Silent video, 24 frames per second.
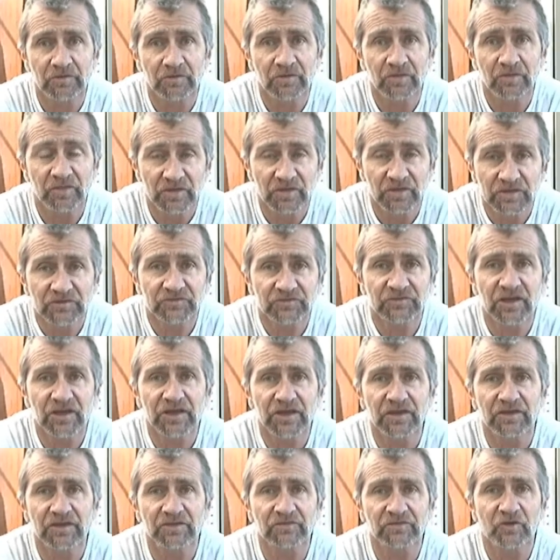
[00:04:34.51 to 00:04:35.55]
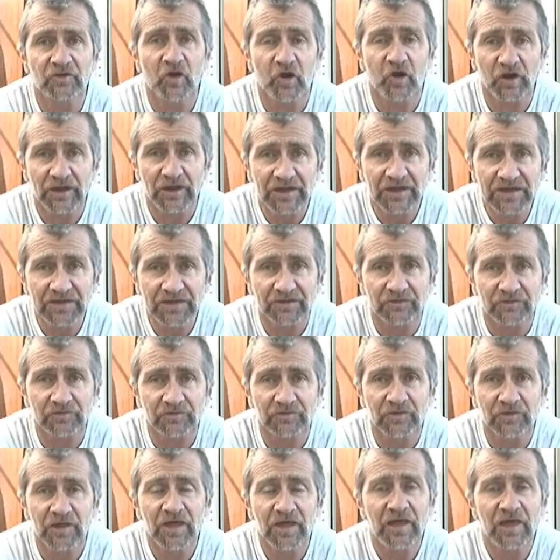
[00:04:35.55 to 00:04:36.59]
These sayings are his.
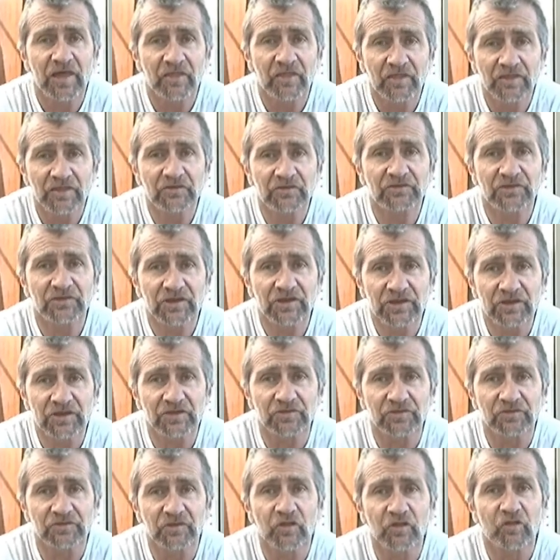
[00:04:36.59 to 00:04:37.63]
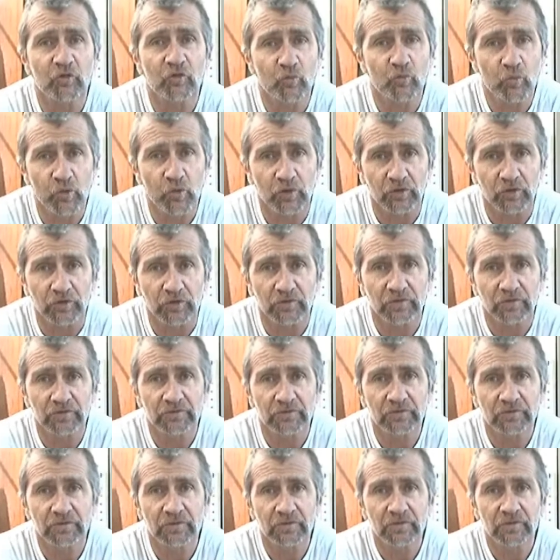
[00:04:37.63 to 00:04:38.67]
This is the Word
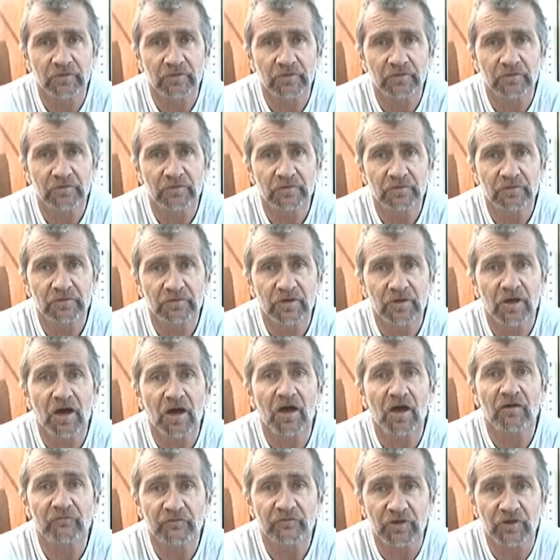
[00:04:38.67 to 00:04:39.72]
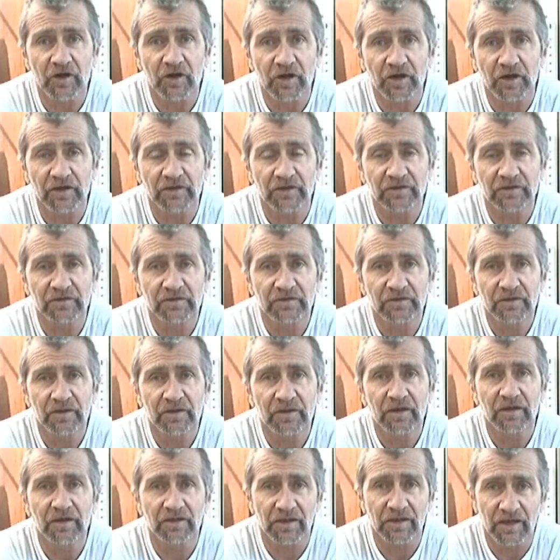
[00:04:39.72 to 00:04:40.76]
of God
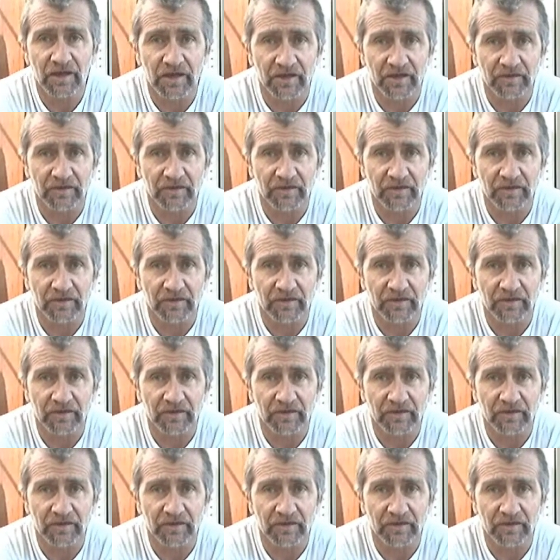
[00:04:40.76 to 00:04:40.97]
alive.